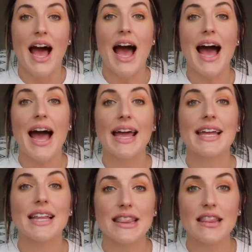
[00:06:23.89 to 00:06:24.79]

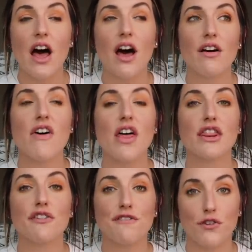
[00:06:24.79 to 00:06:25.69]
I love
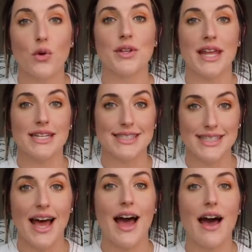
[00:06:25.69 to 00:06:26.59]
the fullness
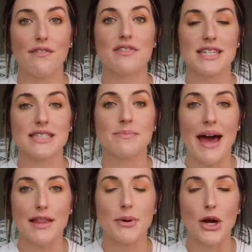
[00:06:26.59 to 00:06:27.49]
of this
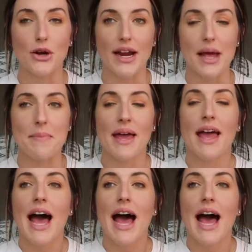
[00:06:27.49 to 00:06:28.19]
math program.